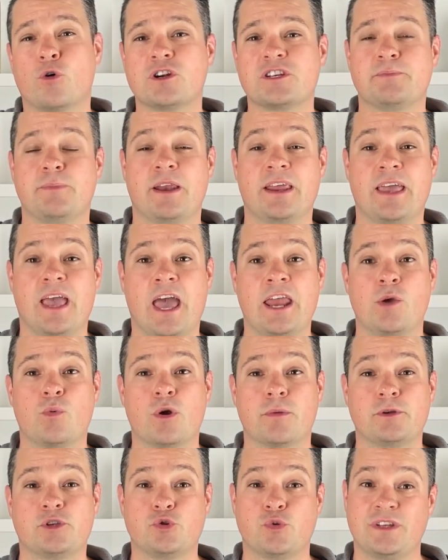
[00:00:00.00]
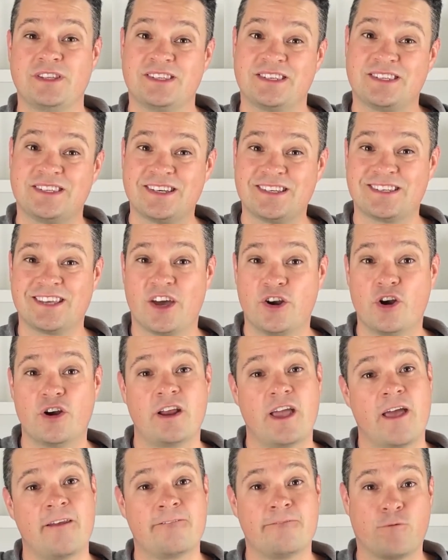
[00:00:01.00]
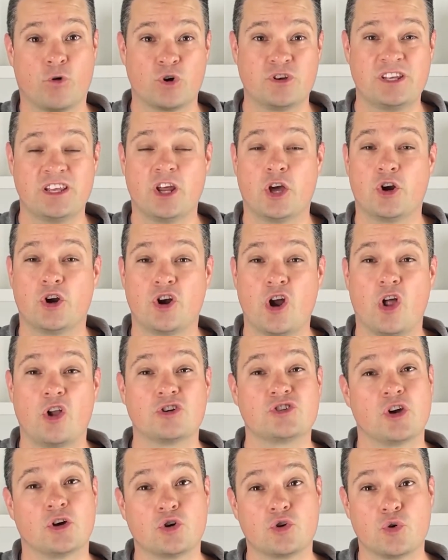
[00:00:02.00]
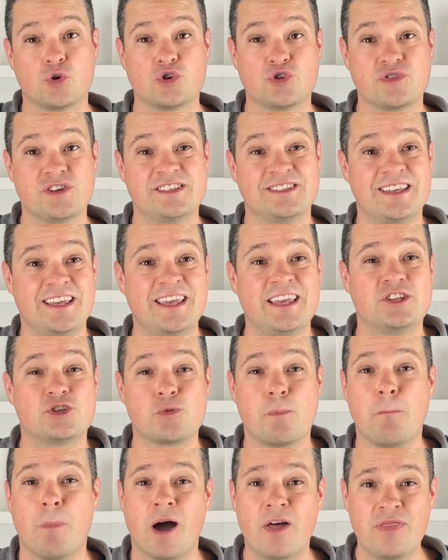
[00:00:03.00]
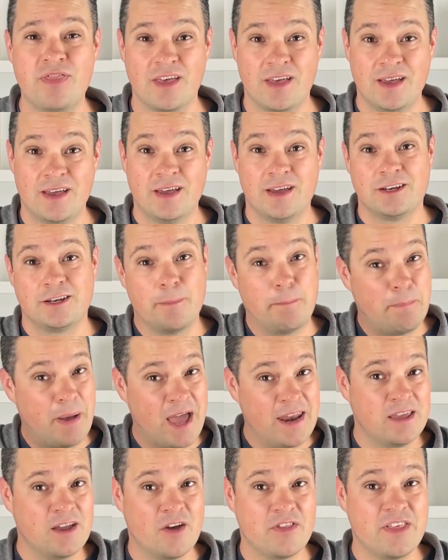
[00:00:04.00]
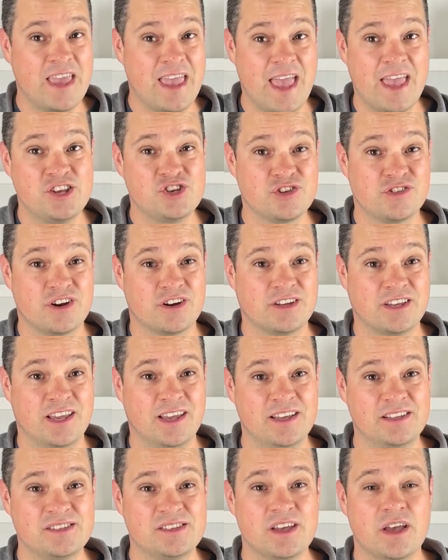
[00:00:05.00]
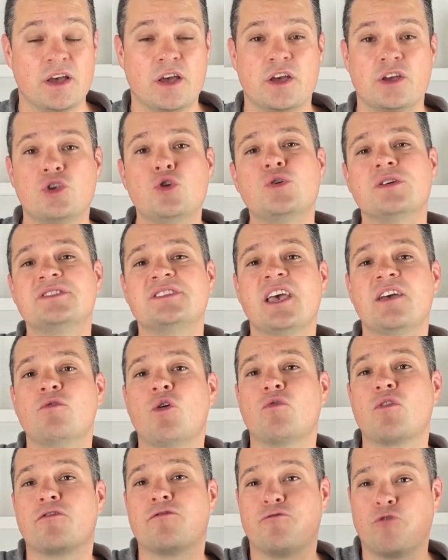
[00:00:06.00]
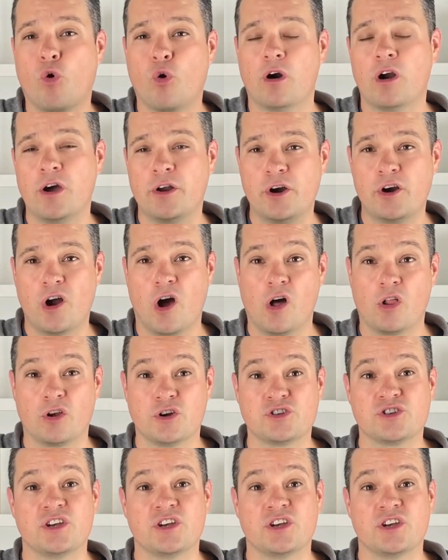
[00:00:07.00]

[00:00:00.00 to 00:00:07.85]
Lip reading: spending anywhere between $600 and $1,400 on groceries each month, depending on the age of their kids, you can save over $400